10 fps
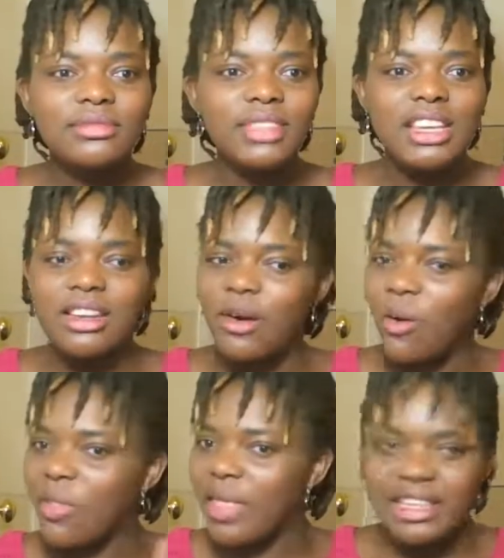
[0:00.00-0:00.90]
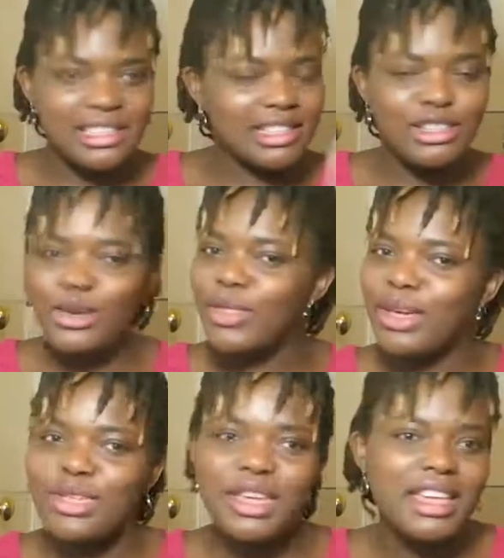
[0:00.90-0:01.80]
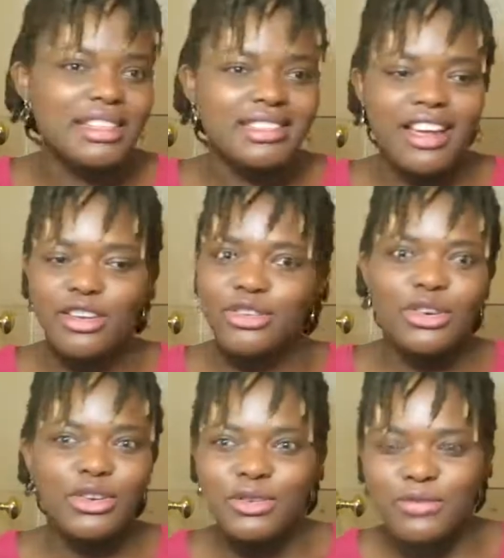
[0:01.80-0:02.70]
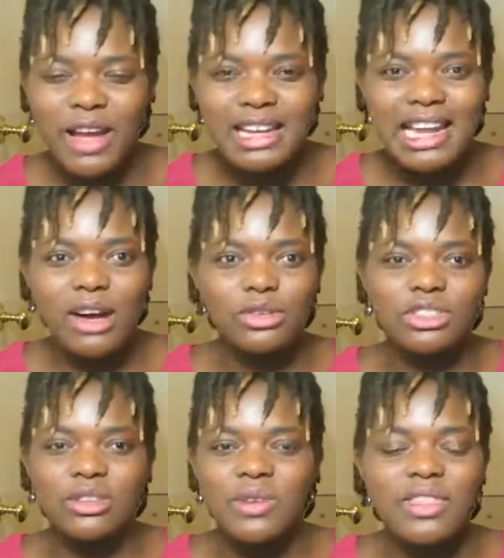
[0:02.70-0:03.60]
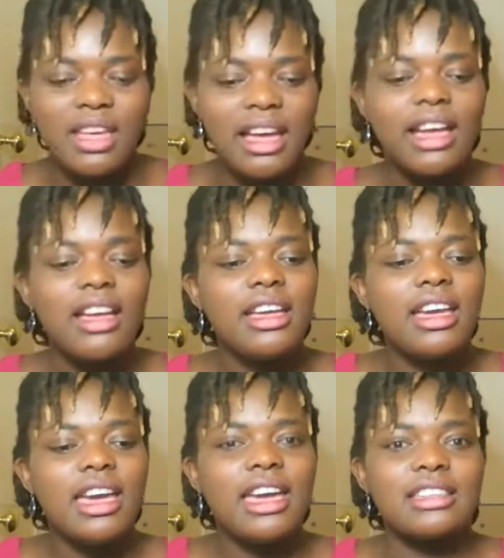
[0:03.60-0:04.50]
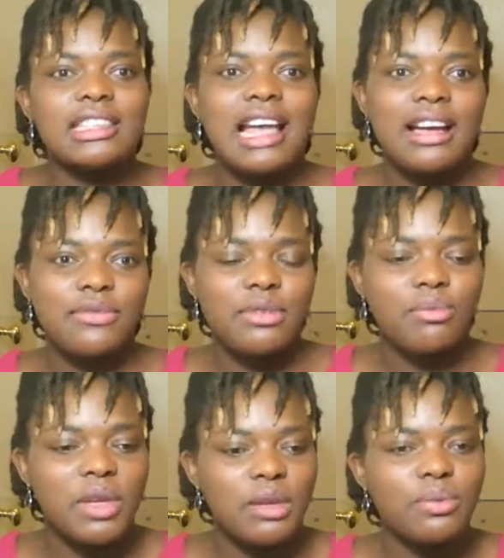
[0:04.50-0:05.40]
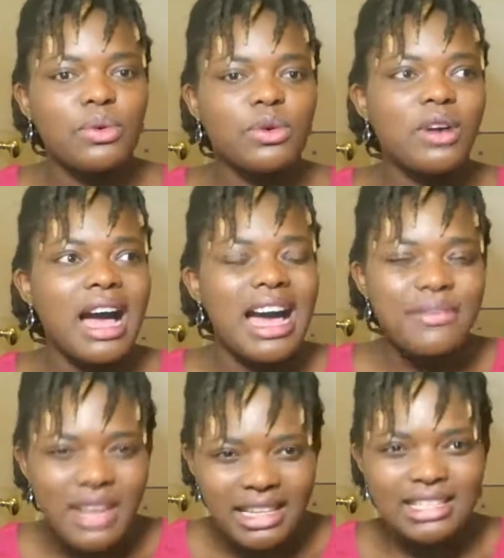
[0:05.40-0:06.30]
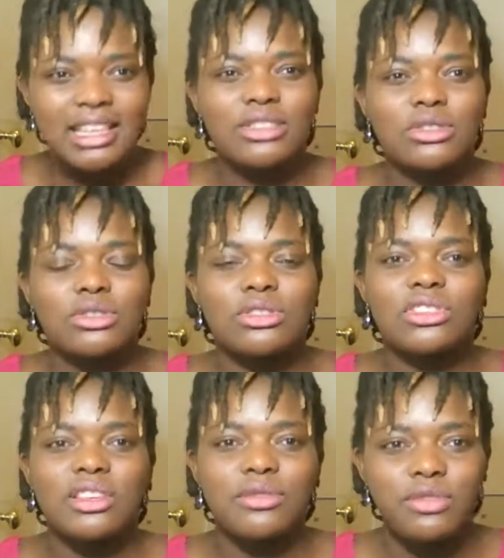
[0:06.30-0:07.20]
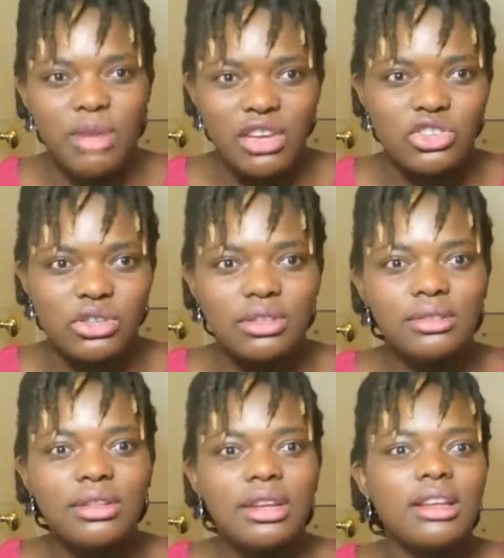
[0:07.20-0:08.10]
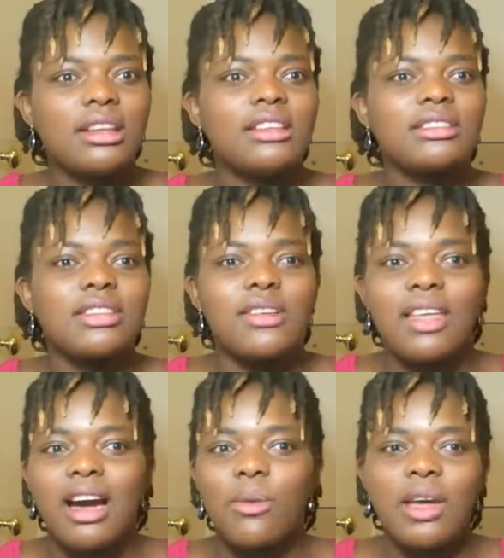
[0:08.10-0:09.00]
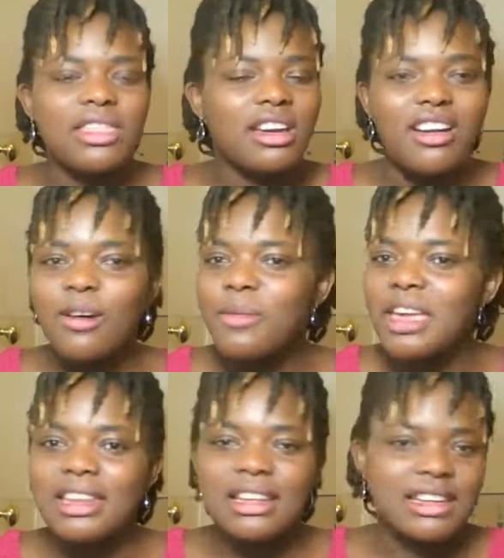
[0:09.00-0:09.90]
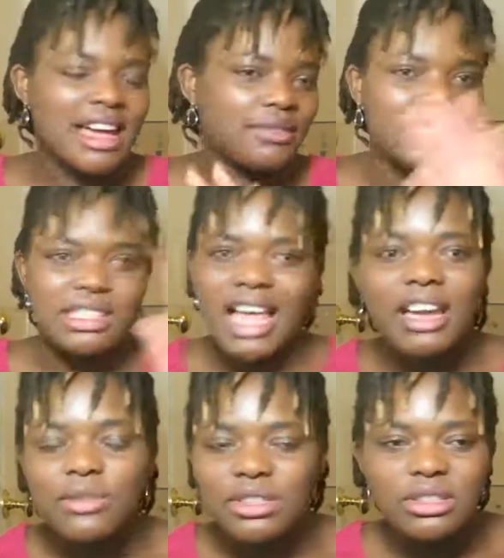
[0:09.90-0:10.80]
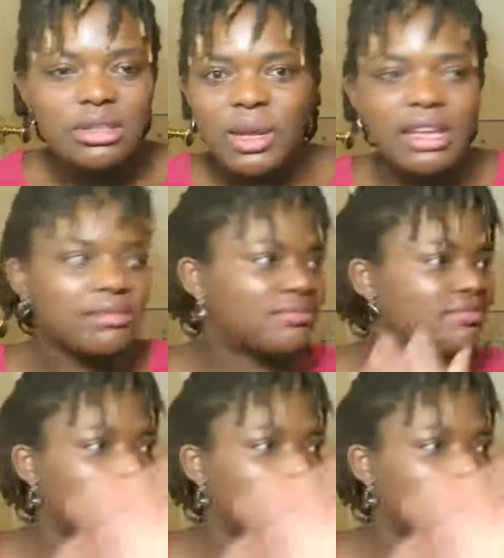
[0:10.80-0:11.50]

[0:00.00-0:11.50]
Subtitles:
There's these other things that you're not going to find out once you're in there, is having people have access to such information, so that when they come in and have the saccharine sweet,